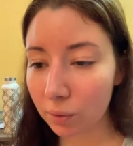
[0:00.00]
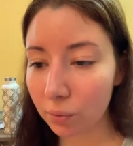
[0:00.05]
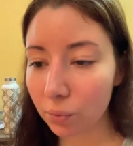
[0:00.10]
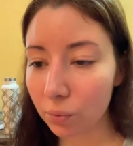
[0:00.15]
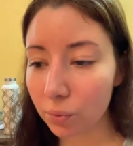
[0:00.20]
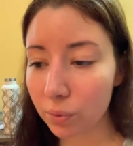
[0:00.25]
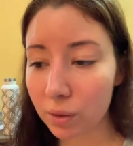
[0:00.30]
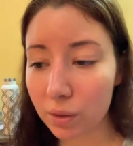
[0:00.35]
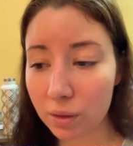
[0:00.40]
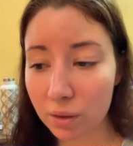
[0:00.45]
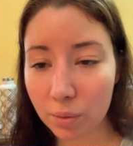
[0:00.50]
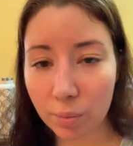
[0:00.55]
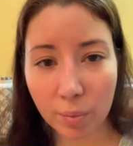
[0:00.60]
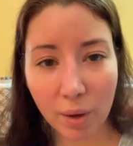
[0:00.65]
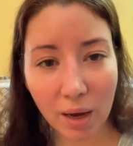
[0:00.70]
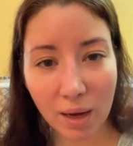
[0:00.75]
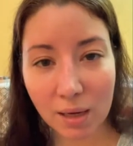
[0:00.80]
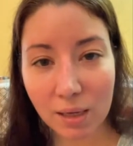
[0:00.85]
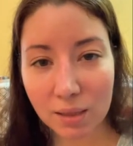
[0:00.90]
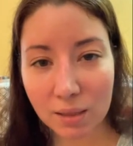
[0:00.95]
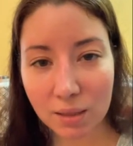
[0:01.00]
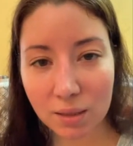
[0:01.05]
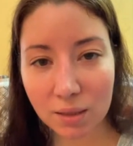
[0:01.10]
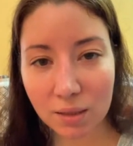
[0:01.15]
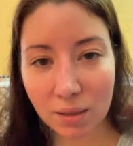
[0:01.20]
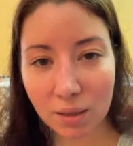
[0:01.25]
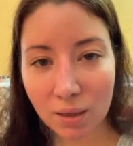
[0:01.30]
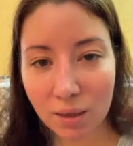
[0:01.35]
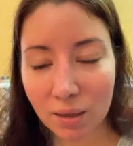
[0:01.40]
with the past,